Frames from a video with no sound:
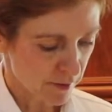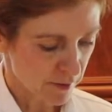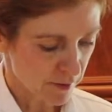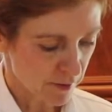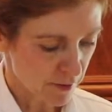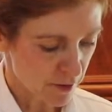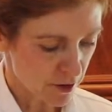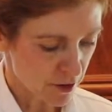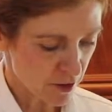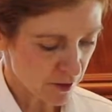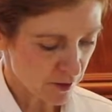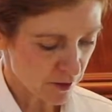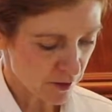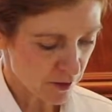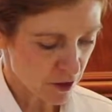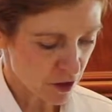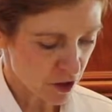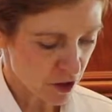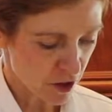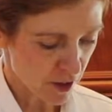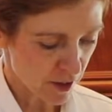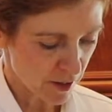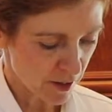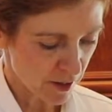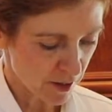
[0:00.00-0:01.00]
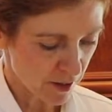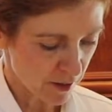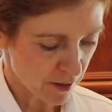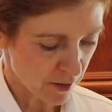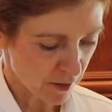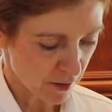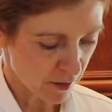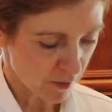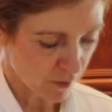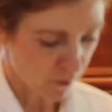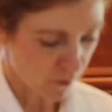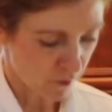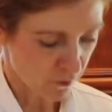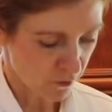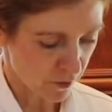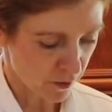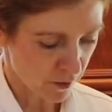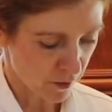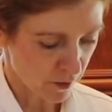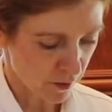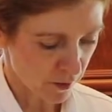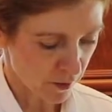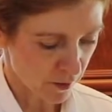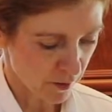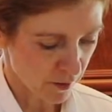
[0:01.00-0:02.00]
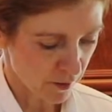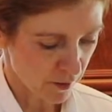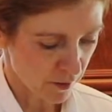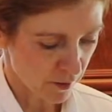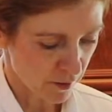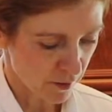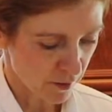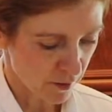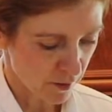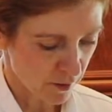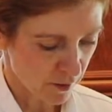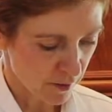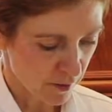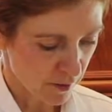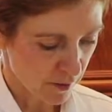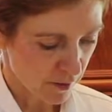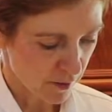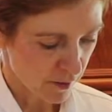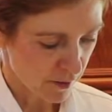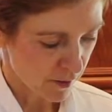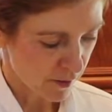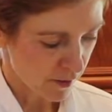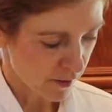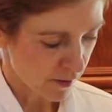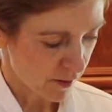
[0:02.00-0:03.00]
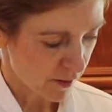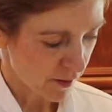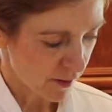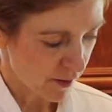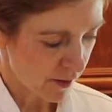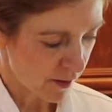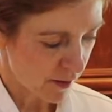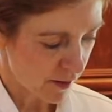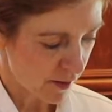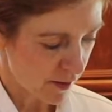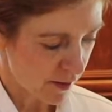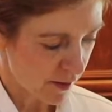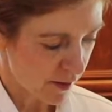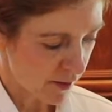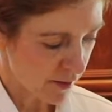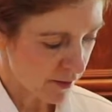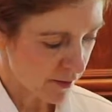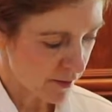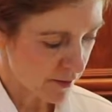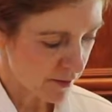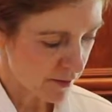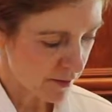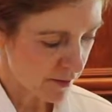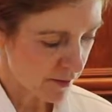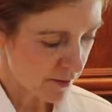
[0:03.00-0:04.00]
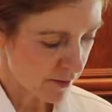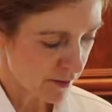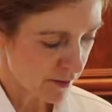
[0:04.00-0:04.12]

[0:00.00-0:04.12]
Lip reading: So just shake it over and